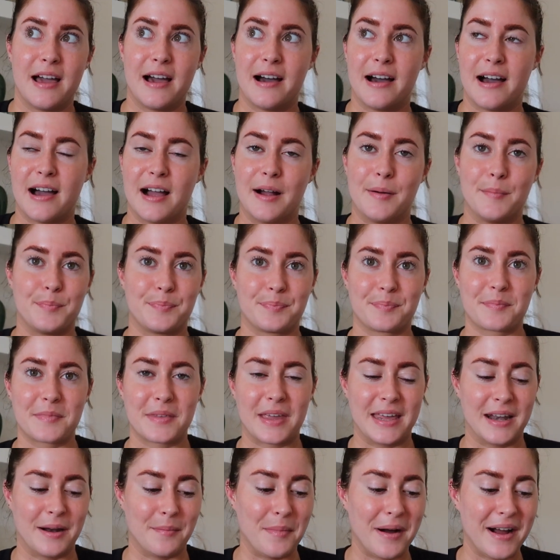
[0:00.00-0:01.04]

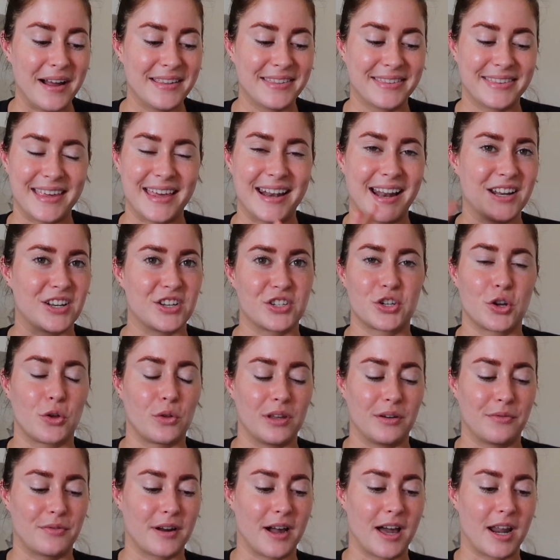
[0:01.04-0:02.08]
in a month and I just
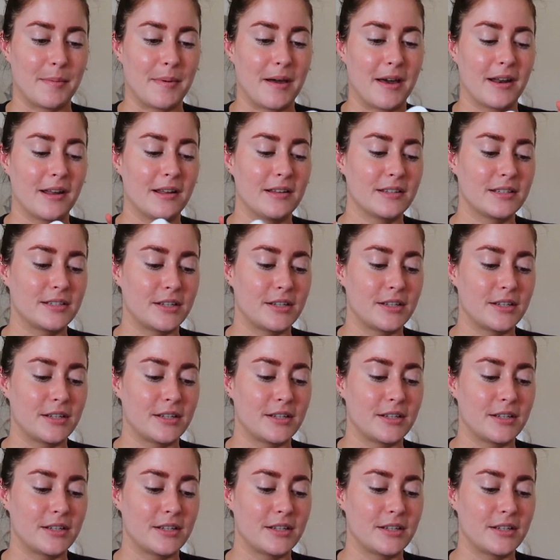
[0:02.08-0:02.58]
totally forgot about it.